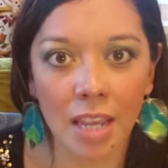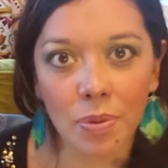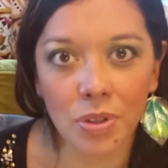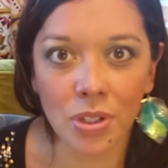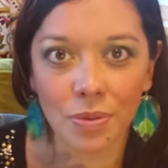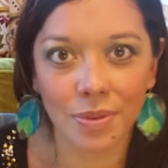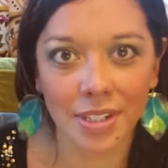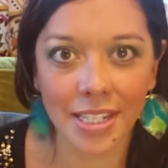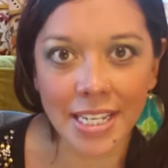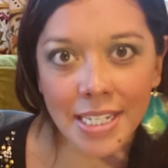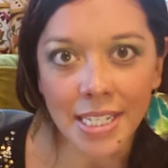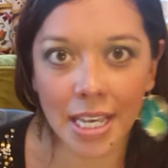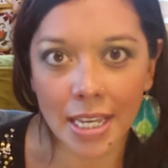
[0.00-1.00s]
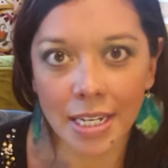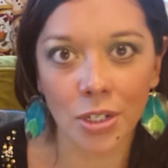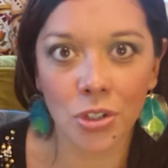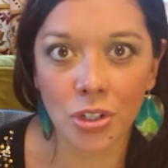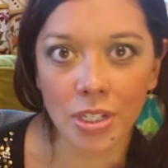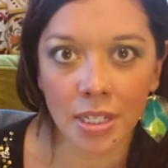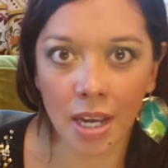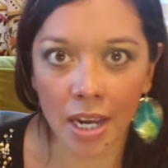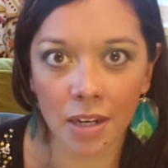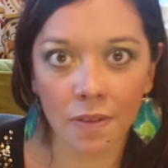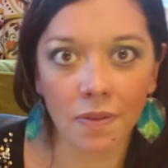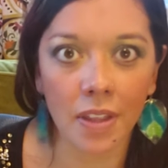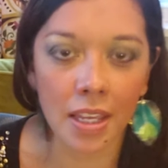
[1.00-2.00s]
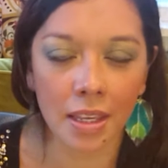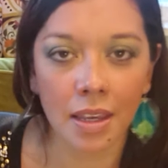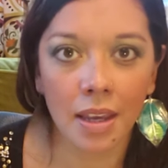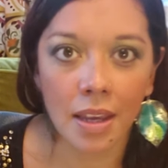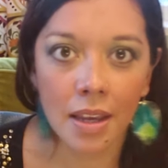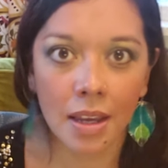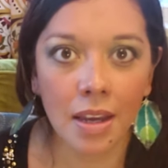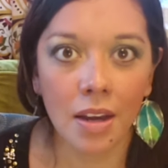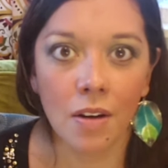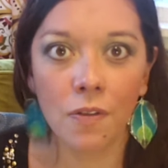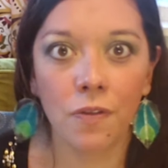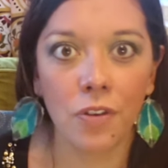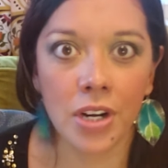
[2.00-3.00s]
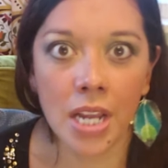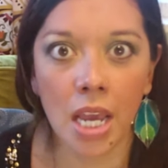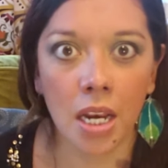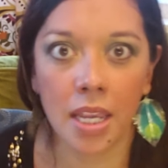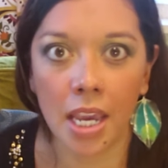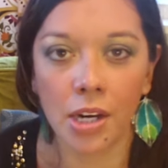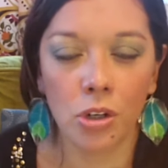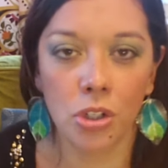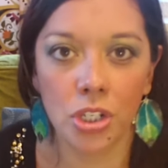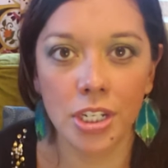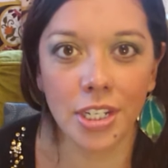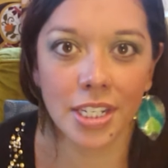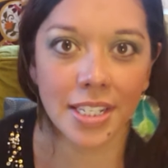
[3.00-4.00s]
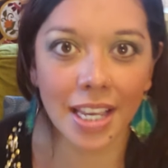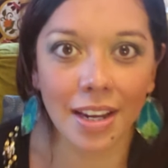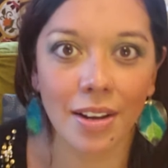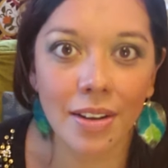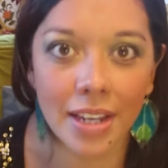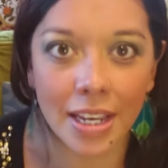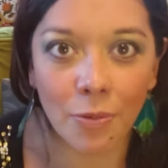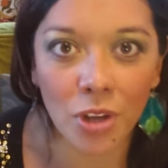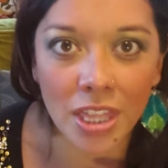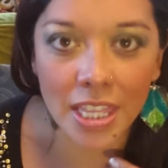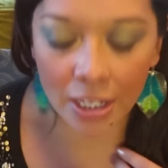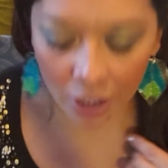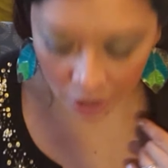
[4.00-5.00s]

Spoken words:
able to release it. And it's just kind of like frenetic energy, just like within